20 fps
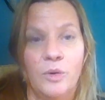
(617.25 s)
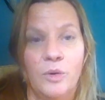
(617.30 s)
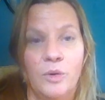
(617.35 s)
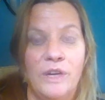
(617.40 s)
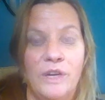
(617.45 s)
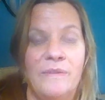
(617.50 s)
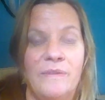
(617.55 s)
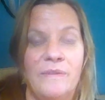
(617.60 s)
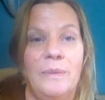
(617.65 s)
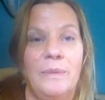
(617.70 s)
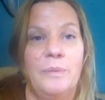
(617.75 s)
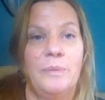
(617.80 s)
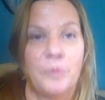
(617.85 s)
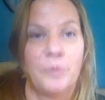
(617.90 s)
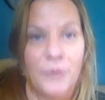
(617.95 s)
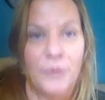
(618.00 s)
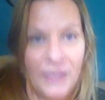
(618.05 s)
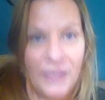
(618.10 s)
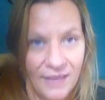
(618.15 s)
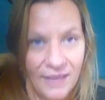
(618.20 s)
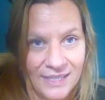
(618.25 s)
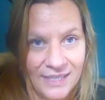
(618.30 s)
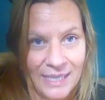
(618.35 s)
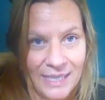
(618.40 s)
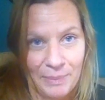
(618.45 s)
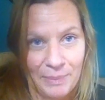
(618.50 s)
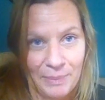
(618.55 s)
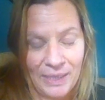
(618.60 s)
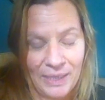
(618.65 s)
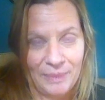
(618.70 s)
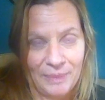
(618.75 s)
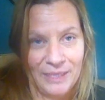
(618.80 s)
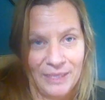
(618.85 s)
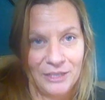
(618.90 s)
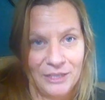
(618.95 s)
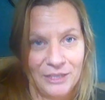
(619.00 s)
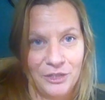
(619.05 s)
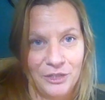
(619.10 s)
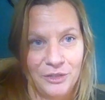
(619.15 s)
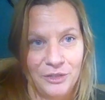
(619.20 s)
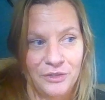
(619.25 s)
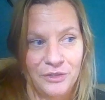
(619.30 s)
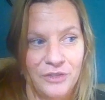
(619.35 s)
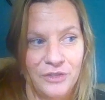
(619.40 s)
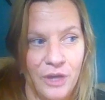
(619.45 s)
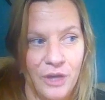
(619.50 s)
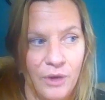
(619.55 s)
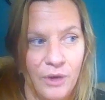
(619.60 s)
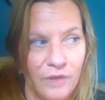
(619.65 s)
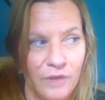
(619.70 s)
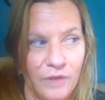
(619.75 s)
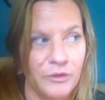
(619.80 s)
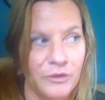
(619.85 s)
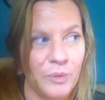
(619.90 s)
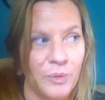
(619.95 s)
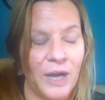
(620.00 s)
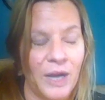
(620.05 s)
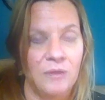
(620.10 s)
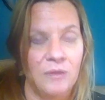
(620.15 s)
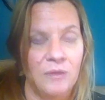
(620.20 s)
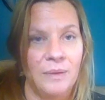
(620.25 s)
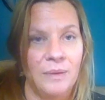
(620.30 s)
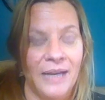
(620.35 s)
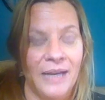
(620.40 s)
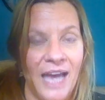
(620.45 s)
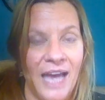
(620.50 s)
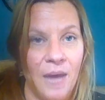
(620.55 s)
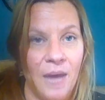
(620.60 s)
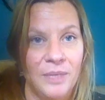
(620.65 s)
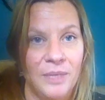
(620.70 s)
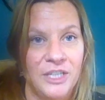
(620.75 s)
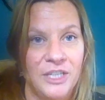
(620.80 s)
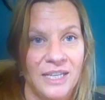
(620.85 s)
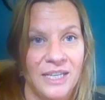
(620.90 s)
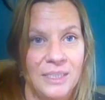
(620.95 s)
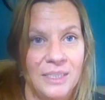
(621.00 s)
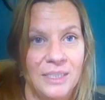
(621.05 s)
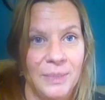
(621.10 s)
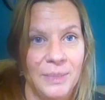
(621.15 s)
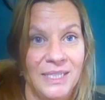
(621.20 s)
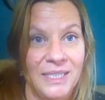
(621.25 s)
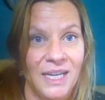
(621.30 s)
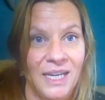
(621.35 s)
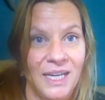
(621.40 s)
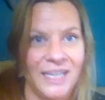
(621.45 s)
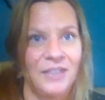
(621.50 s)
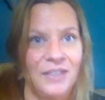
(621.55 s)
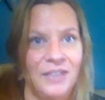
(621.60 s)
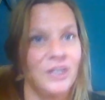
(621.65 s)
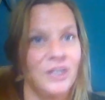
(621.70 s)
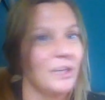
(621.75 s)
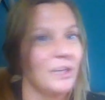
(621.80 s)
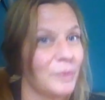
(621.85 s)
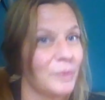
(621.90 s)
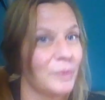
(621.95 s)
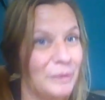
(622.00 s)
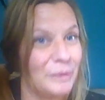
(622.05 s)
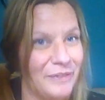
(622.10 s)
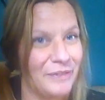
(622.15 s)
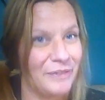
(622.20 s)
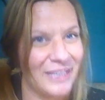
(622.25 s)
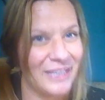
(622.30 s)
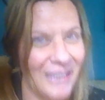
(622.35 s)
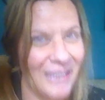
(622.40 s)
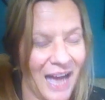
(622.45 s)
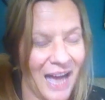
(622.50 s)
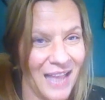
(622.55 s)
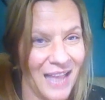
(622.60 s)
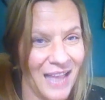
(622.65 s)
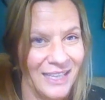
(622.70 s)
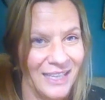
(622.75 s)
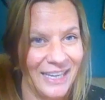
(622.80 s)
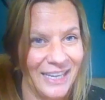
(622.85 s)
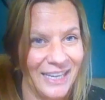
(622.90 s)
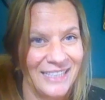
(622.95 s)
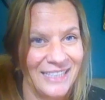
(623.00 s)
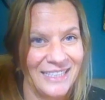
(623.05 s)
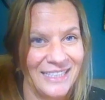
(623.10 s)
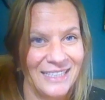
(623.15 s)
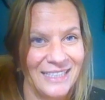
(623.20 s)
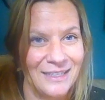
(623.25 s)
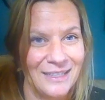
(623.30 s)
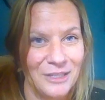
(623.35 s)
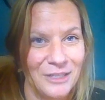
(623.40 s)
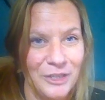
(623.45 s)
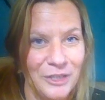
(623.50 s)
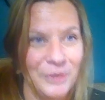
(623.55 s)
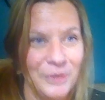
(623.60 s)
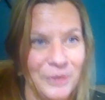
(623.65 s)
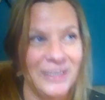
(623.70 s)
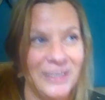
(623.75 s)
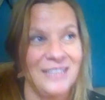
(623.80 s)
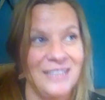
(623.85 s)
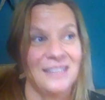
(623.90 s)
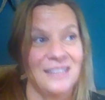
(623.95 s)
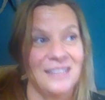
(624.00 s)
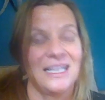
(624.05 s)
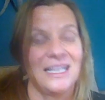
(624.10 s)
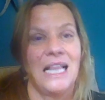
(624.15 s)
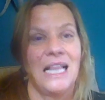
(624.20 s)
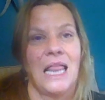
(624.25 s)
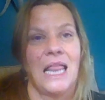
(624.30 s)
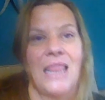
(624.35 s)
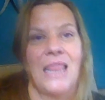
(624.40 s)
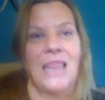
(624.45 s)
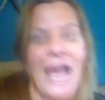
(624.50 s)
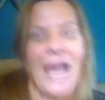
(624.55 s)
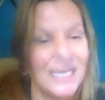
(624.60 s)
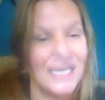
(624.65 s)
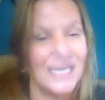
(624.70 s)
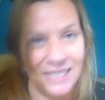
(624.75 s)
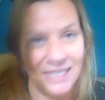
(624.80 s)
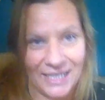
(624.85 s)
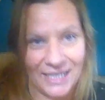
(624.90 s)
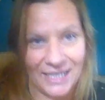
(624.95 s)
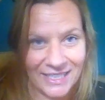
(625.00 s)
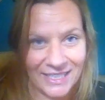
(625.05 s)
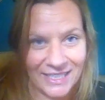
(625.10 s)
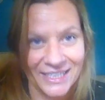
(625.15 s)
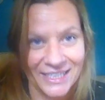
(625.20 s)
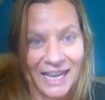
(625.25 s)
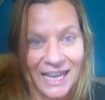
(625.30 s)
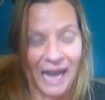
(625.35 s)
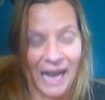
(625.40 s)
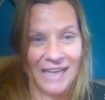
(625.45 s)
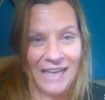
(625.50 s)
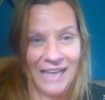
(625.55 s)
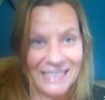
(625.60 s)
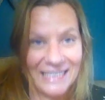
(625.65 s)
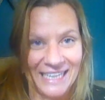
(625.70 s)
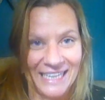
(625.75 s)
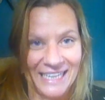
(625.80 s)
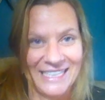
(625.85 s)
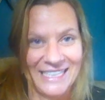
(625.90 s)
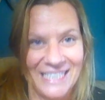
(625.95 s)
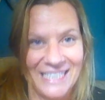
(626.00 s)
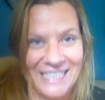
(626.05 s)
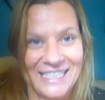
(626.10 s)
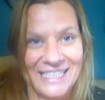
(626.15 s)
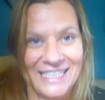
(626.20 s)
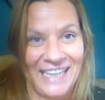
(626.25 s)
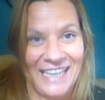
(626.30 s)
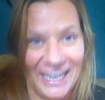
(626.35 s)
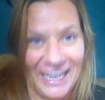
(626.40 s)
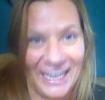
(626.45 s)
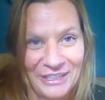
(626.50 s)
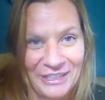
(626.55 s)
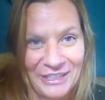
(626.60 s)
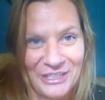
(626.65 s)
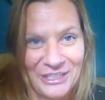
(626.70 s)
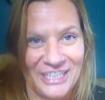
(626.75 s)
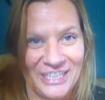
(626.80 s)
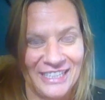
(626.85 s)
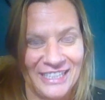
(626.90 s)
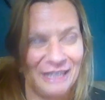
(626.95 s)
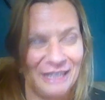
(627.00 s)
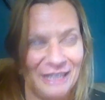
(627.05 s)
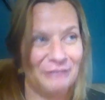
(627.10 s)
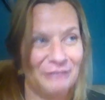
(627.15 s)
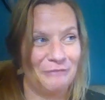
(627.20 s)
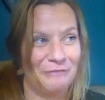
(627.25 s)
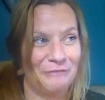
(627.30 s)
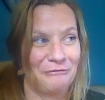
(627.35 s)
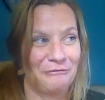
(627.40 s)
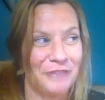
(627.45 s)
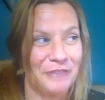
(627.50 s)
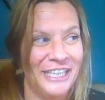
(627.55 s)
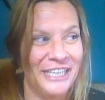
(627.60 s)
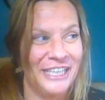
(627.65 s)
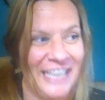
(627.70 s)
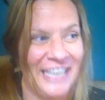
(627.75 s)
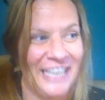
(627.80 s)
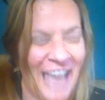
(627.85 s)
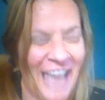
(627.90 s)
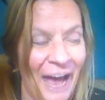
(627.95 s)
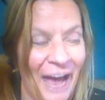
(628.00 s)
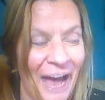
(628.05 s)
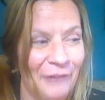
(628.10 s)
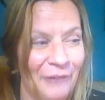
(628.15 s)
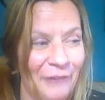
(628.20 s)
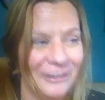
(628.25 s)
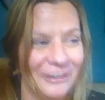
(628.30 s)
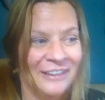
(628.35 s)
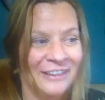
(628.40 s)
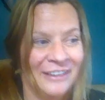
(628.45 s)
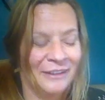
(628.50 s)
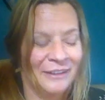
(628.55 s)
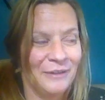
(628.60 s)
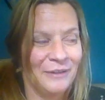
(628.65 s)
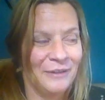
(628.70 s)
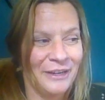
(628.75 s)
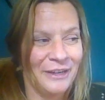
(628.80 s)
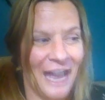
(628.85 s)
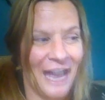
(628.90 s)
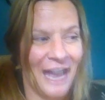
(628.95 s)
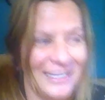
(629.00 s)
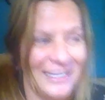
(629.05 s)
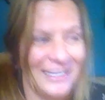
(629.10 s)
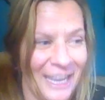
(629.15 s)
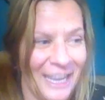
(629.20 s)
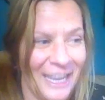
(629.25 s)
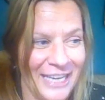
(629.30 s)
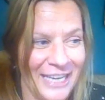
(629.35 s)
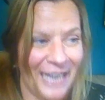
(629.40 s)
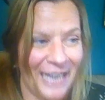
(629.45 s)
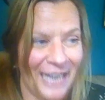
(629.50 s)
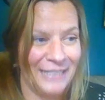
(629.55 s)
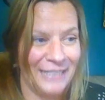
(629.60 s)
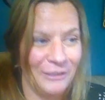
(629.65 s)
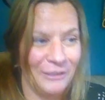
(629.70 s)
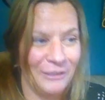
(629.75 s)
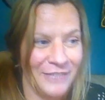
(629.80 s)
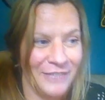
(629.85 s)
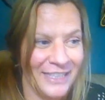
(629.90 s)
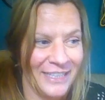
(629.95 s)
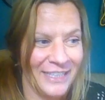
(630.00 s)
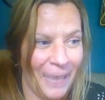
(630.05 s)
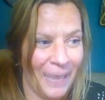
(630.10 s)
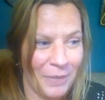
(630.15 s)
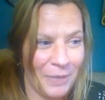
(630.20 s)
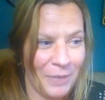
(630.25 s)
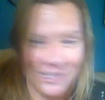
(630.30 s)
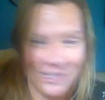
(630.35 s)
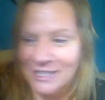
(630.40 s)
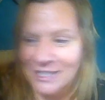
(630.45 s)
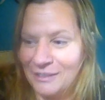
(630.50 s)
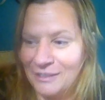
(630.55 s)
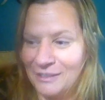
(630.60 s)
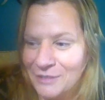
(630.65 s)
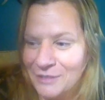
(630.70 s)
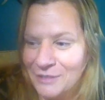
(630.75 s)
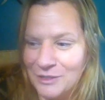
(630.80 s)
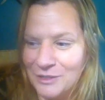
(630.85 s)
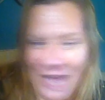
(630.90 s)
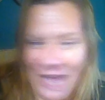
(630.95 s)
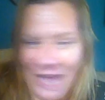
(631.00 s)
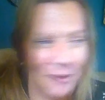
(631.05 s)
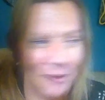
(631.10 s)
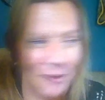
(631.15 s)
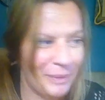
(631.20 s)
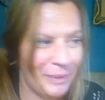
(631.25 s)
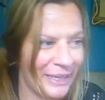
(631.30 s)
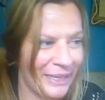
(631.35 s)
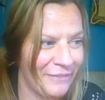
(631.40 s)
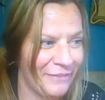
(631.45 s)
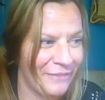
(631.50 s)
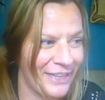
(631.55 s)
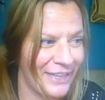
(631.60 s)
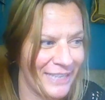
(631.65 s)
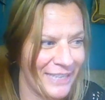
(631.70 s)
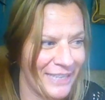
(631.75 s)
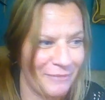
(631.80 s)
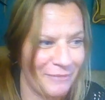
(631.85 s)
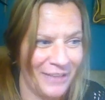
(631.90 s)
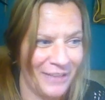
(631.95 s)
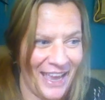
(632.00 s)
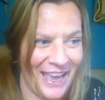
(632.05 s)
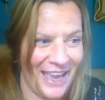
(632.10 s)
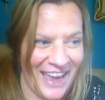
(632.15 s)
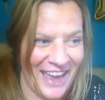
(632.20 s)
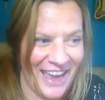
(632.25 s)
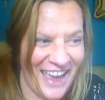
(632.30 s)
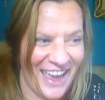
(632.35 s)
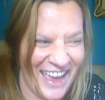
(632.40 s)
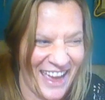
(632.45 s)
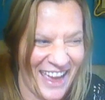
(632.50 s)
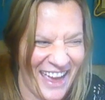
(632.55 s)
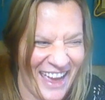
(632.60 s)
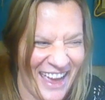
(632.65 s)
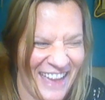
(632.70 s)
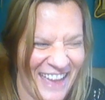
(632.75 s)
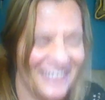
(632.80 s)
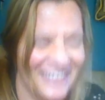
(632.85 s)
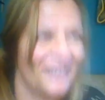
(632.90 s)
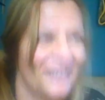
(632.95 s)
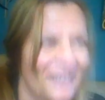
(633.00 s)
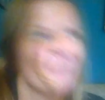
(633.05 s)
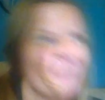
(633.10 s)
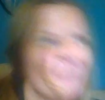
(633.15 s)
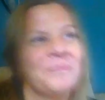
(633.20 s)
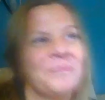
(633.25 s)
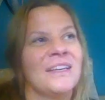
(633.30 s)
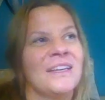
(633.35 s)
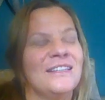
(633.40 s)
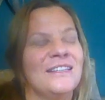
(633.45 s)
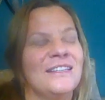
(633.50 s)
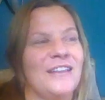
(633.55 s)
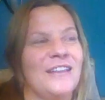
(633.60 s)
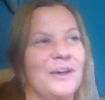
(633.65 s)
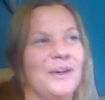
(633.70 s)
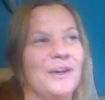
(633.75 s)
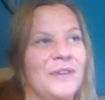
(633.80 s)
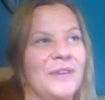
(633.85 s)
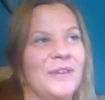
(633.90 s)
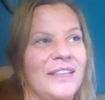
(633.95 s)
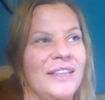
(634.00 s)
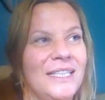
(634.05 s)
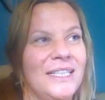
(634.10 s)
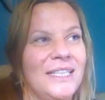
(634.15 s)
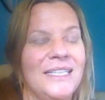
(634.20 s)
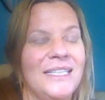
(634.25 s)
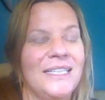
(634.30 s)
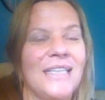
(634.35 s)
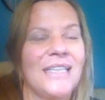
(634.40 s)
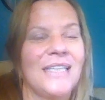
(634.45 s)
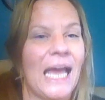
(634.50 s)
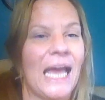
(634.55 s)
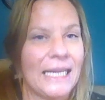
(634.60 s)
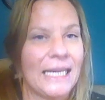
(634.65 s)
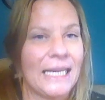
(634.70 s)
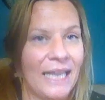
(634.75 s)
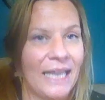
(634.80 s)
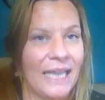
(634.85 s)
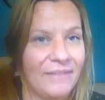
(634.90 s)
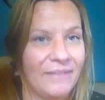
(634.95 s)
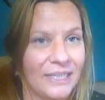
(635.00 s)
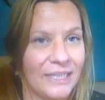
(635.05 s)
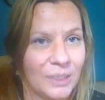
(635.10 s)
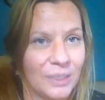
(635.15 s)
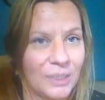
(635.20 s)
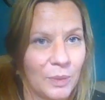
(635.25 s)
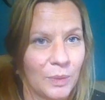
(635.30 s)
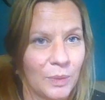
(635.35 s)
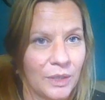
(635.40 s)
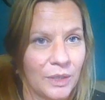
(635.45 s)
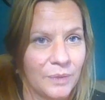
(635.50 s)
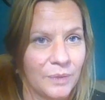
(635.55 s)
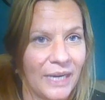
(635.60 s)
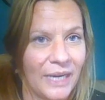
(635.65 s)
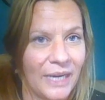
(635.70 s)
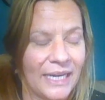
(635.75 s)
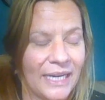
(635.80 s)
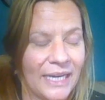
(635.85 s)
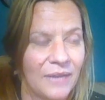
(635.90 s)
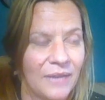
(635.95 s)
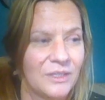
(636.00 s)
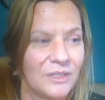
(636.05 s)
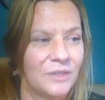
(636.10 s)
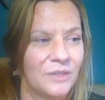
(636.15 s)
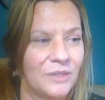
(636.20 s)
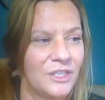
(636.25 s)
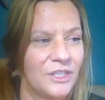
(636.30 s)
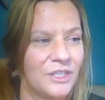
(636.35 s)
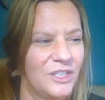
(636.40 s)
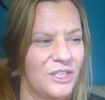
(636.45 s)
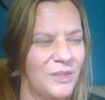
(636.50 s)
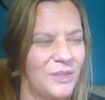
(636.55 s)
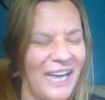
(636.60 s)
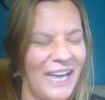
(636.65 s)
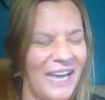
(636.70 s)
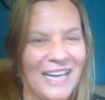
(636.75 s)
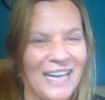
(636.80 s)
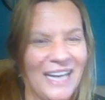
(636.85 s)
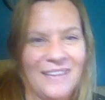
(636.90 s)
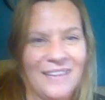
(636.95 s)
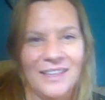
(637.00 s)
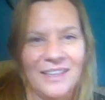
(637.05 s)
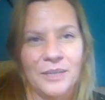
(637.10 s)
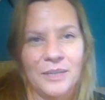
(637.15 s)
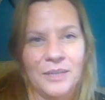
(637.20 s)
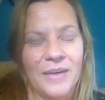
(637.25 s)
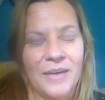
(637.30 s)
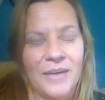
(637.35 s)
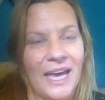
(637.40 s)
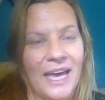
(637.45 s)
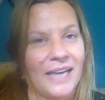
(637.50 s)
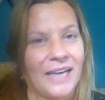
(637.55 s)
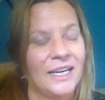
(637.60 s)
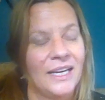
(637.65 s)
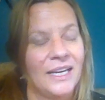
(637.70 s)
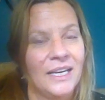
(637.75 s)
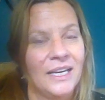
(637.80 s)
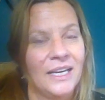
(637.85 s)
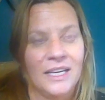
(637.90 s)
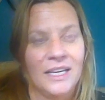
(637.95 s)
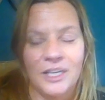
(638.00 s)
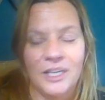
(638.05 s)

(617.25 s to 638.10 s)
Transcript: you won't even be breathing deeply because you're so overwhelmed about how much has to be done. And look at, we're moving into holiday season too. And this is classic holiday season energy, you know, of freaking out. We're not done yet. I still have to get that present. I still have to do that. When am I going to find time for that? Ah, you know. So this is hot and heavy in the world right now. So just do anything you can,